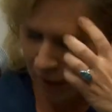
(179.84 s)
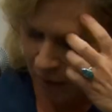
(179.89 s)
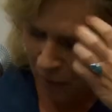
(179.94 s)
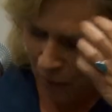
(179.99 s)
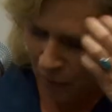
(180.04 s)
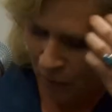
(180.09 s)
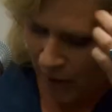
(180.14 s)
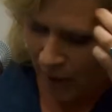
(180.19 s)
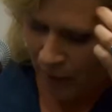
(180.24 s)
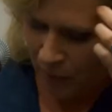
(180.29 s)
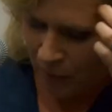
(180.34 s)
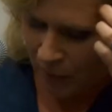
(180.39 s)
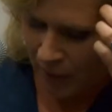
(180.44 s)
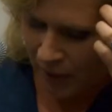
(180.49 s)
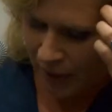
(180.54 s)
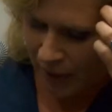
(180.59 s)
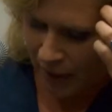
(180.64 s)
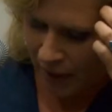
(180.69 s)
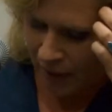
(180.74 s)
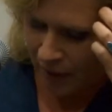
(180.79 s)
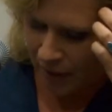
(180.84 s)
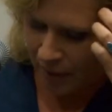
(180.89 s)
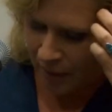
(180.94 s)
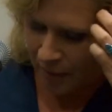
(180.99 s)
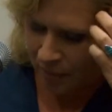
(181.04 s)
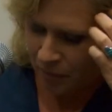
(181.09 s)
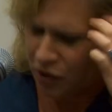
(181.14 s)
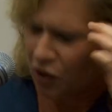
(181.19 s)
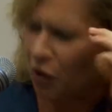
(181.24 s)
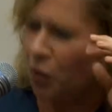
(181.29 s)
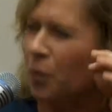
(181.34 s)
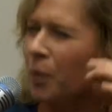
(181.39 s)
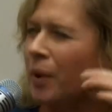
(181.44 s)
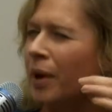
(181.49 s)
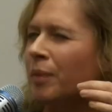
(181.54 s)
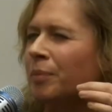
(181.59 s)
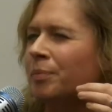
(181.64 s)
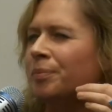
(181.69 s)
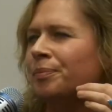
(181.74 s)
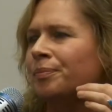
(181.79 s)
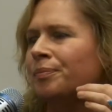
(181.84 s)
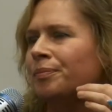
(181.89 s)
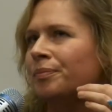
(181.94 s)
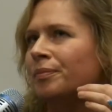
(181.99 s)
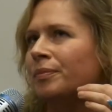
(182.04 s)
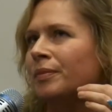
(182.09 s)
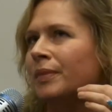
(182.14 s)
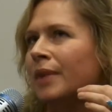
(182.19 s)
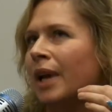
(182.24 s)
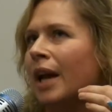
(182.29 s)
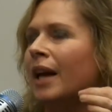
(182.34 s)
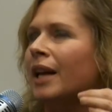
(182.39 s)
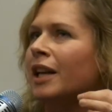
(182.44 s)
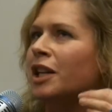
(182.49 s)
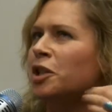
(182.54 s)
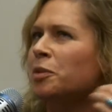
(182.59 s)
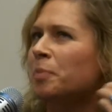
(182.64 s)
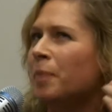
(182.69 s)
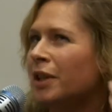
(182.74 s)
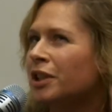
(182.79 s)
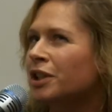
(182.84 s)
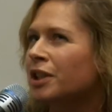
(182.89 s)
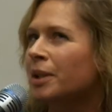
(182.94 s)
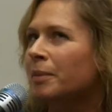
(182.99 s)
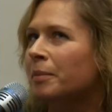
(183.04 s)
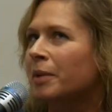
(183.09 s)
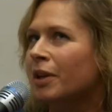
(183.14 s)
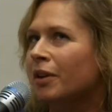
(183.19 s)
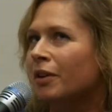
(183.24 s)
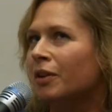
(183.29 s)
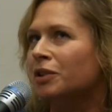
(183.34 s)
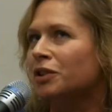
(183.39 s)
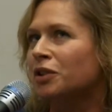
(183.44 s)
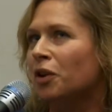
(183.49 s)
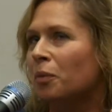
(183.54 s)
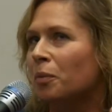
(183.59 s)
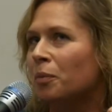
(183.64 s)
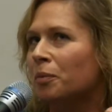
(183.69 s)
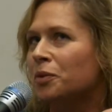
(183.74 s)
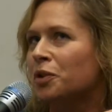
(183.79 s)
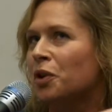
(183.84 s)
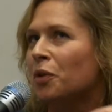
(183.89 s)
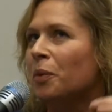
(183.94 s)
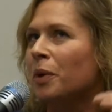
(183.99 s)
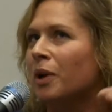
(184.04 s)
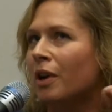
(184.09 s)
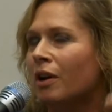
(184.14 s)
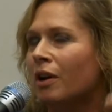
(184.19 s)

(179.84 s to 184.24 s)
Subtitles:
when we, and especially because, so what